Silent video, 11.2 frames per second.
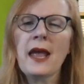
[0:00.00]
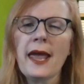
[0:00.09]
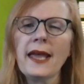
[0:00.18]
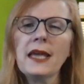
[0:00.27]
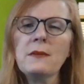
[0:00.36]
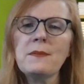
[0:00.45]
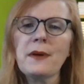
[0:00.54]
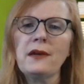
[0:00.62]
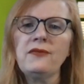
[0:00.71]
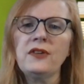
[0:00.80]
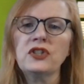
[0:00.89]
and can be
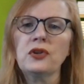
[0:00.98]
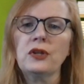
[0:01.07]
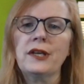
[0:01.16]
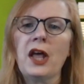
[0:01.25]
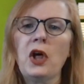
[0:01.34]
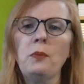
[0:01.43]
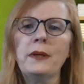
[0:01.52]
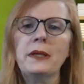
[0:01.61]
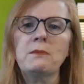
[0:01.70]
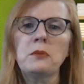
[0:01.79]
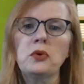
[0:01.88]
beneficial in
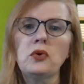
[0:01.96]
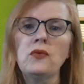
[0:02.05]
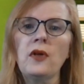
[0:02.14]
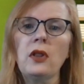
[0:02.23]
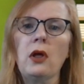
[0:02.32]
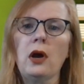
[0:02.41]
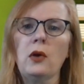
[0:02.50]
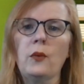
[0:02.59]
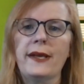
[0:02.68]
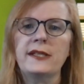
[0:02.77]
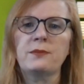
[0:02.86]
helping move along
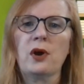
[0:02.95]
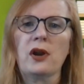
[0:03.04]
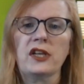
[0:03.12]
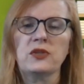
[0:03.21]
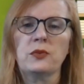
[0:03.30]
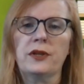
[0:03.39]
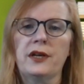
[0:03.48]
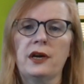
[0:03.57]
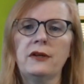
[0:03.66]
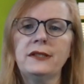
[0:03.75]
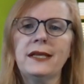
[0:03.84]
waste products within
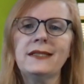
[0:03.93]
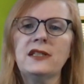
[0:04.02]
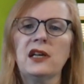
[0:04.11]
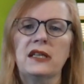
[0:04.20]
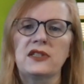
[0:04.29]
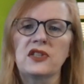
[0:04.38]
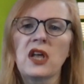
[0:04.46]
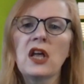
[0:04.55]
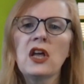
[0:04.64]
our intestines.